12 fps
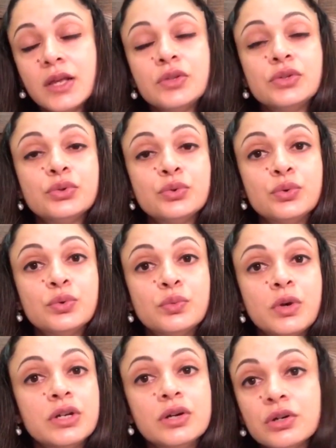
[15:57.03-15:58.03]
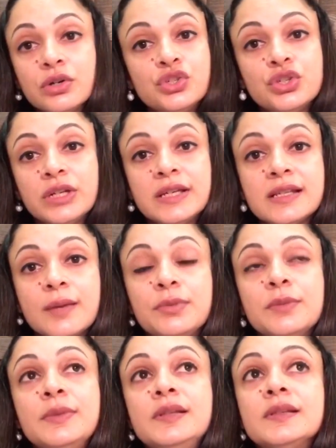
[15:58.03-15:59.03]
So, what are ergogenic
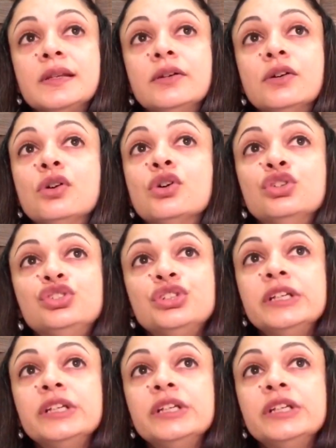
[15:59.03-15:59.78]
supplements? An ergogenic